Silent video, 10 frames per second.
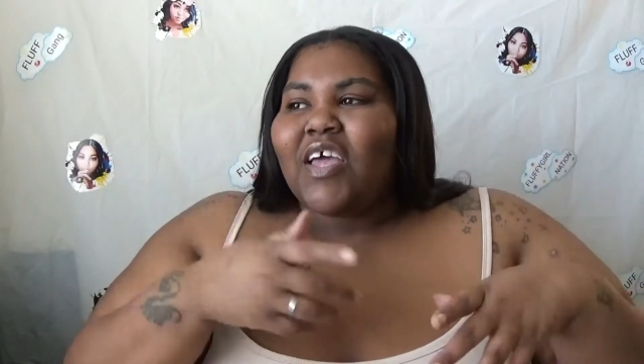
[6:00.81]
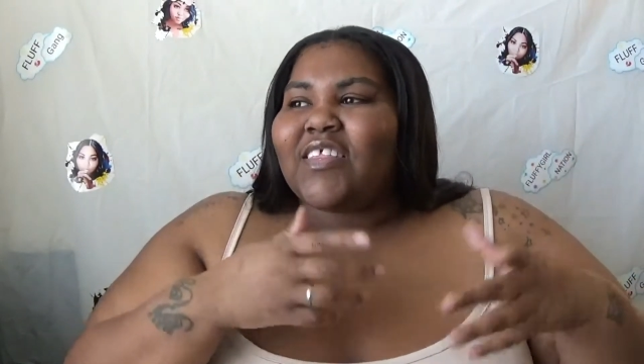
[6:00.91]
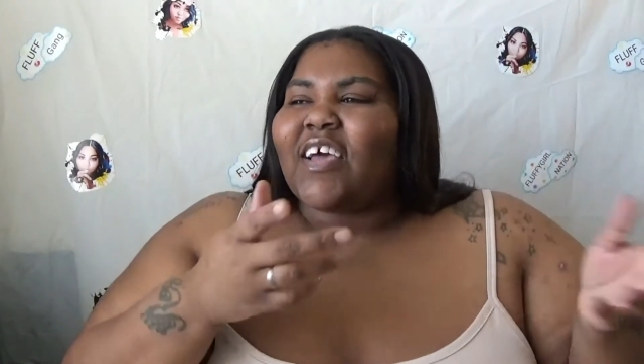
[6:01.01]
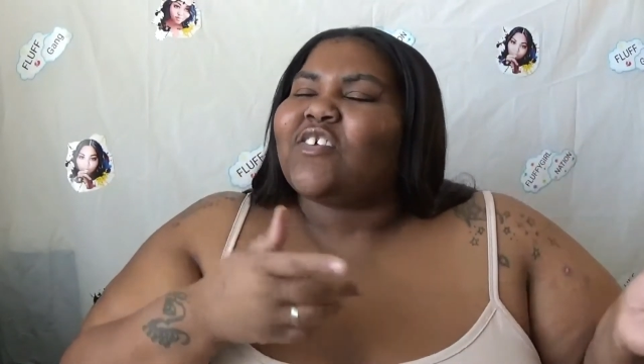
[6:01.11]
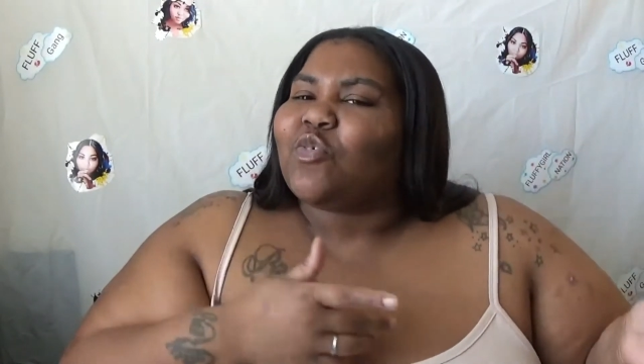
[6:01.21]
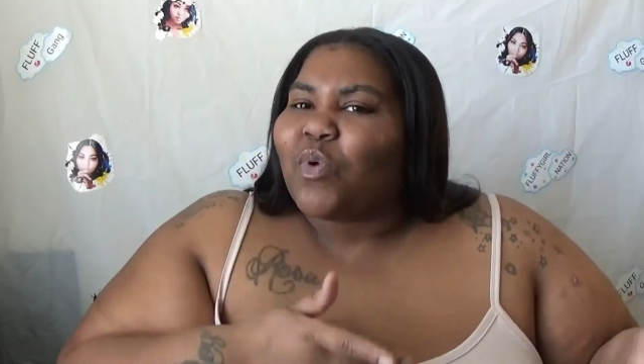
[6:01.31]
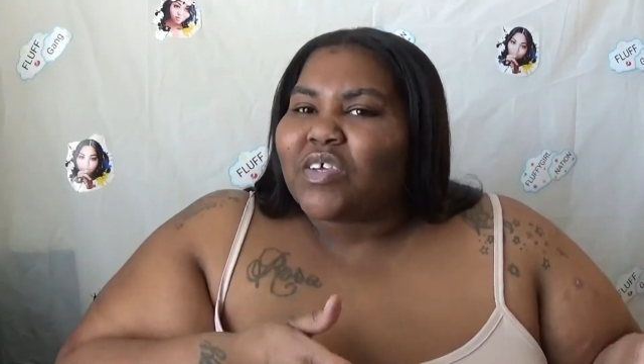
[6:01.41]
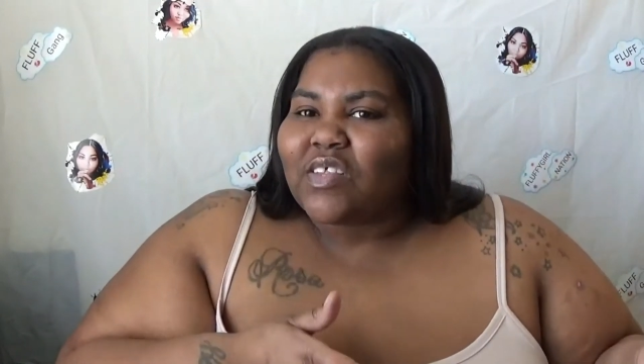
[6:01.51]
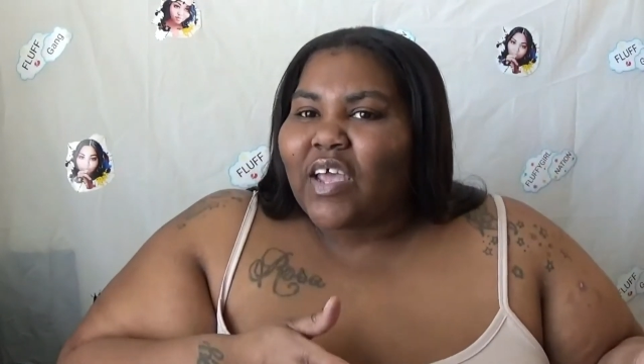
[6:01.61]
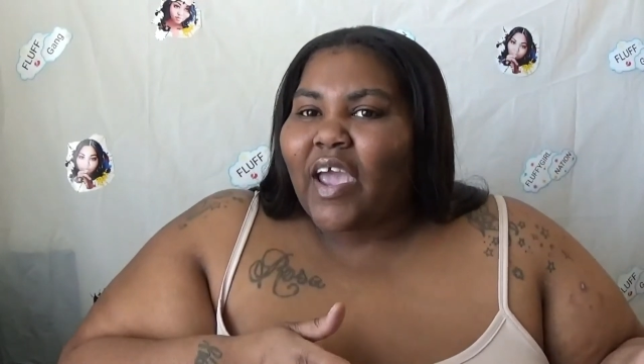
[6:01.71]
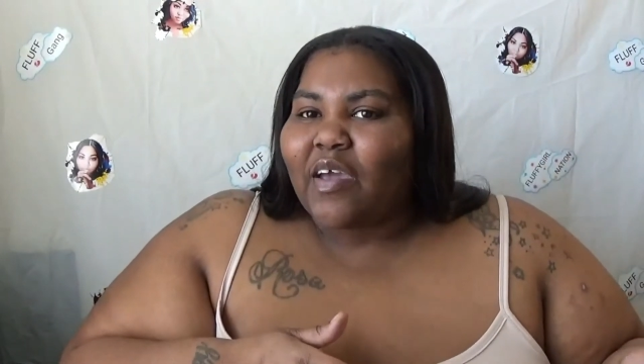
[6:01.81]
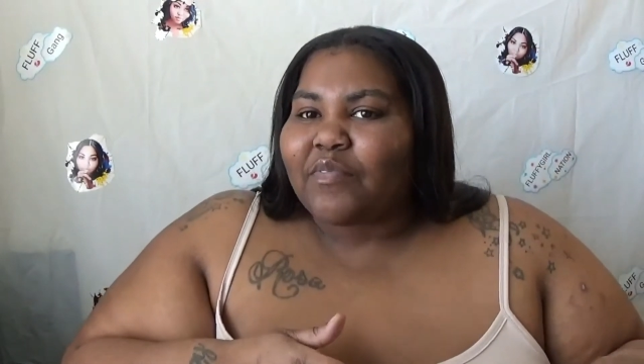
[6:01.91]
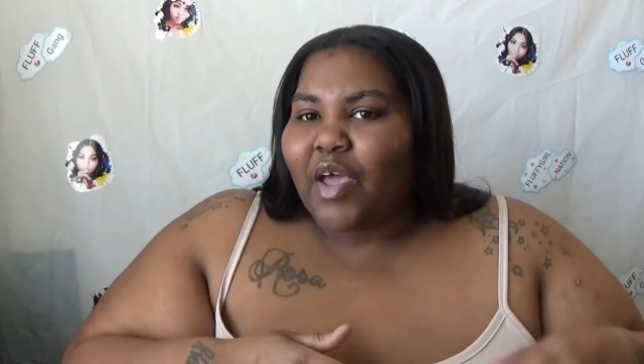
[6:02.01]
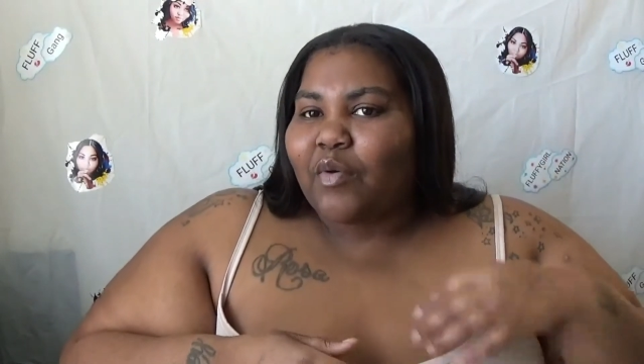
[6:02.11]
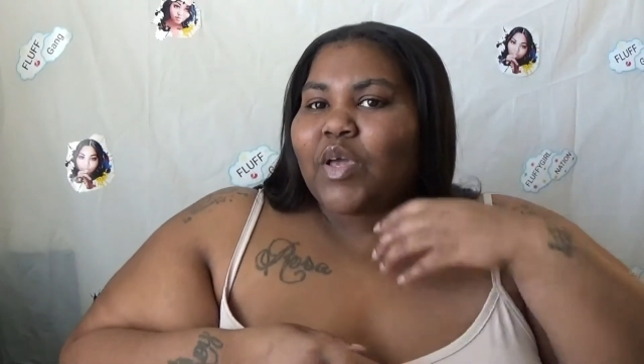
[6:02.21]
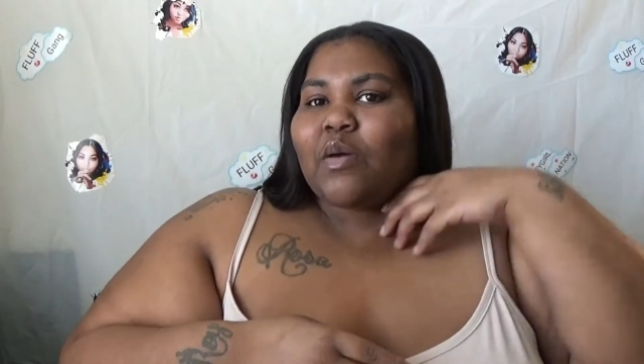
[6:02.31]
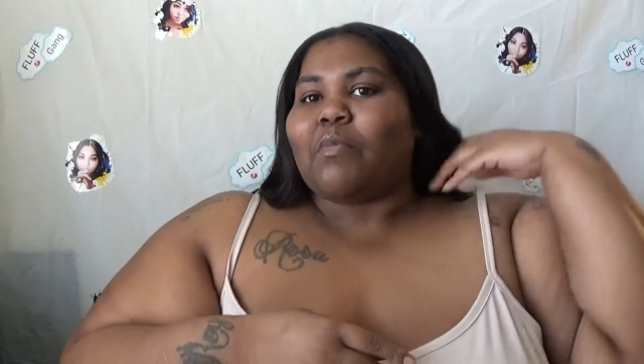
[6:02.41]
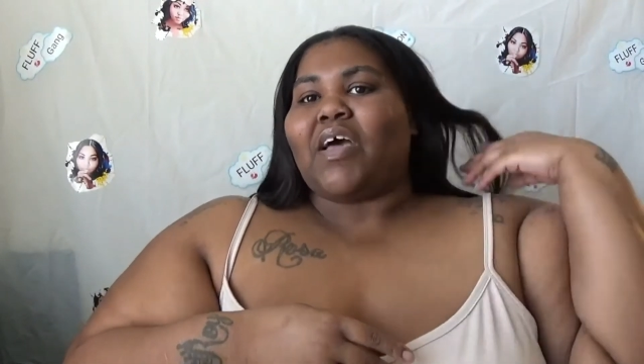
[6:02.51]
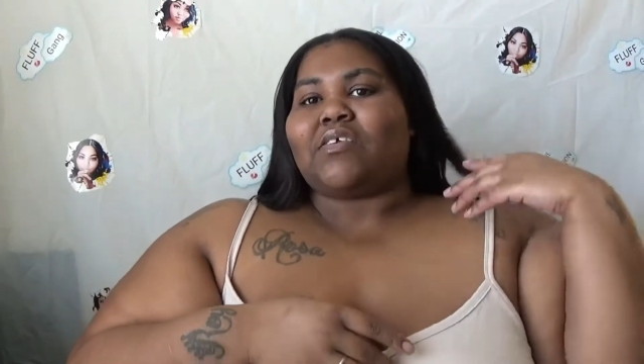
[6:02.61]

That's the ones they have down here in my